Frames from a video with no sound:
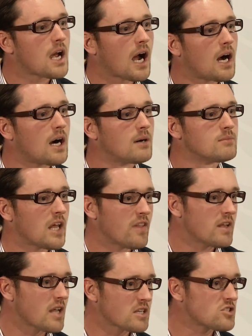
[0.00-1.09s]
Um, and
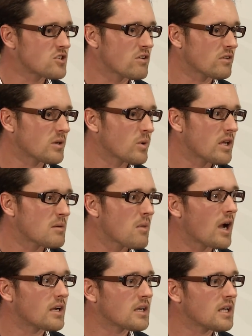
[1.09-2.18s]
then that's generally where you
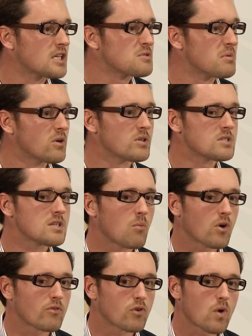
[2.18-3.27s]
might experience
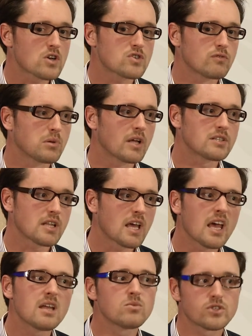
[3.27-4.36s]
somewhat of a rush of blood to the
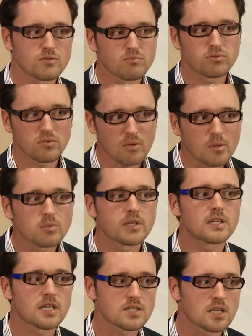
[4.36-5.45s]
head, which probably
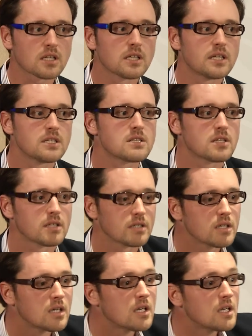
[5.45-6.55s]
doesn't lead to the,
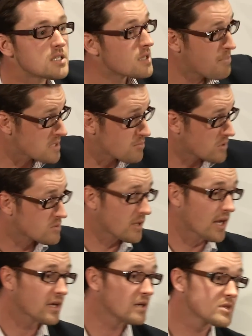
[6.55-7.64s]
to the best possible
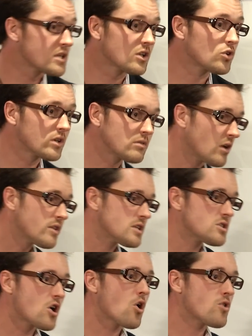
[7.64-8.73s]
outcomes. And look, you know,
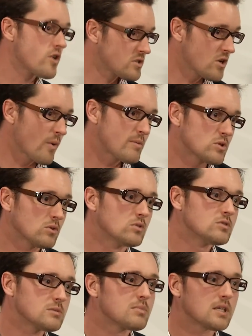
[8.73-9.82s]
there's no, there's no
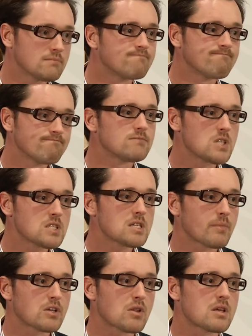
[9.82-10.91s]
absolutes, but it's
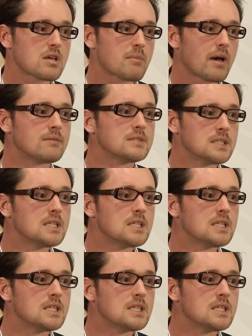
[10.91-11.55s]
something to think about.